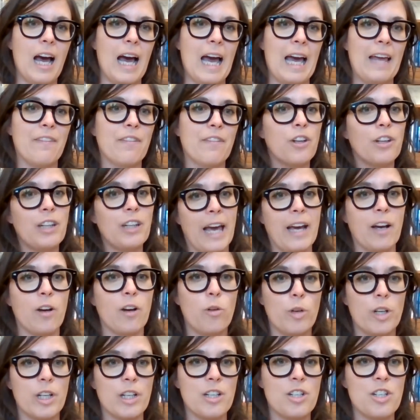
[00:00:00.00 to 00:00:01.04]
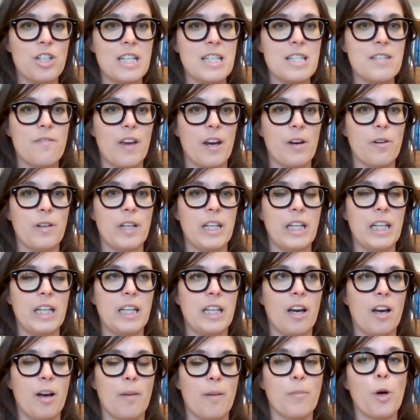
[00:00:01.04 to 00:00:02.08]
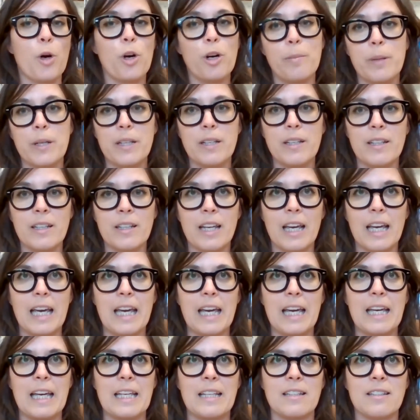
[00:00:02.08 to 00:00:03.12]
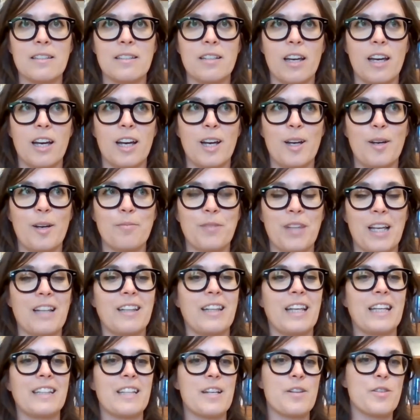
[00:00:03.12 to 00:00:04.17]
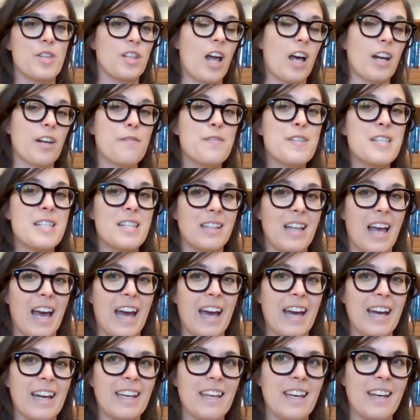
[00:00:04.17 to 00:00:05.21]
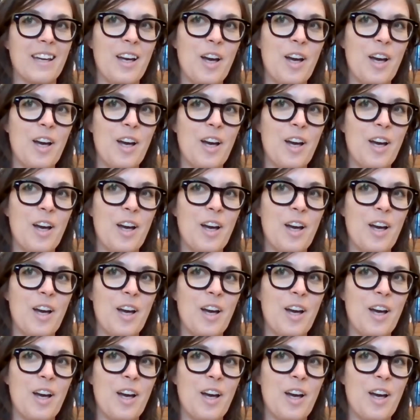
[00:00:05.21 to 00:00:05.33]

And the language is very urban, and that like there's a lot of slang,